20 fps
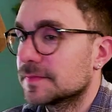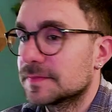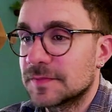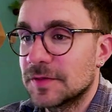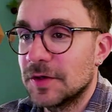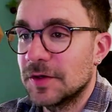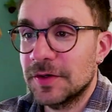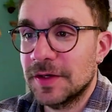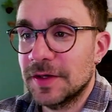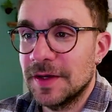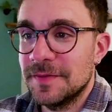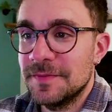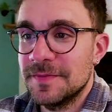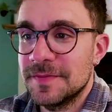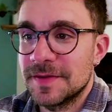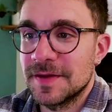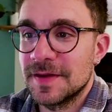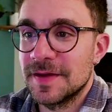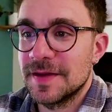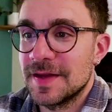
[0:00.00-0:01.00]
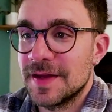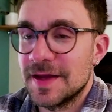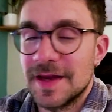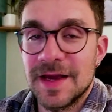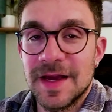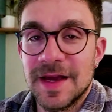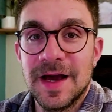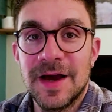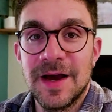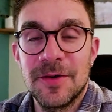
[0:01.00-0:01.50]
Okay.
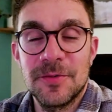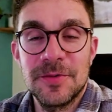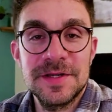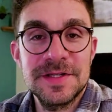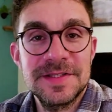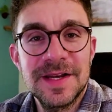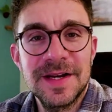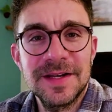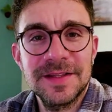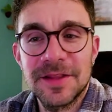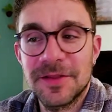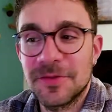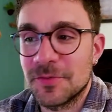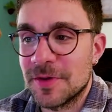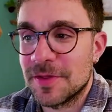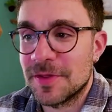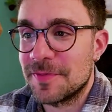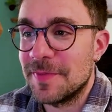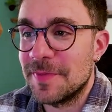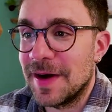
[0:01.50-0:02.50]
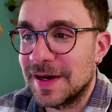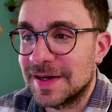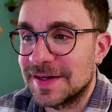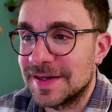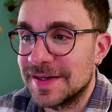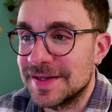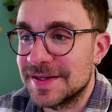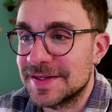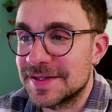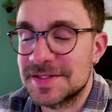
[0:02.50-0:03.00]
We started with
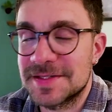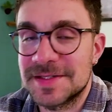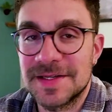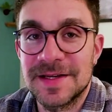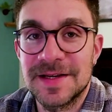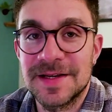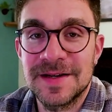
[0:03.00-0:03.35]
backlinks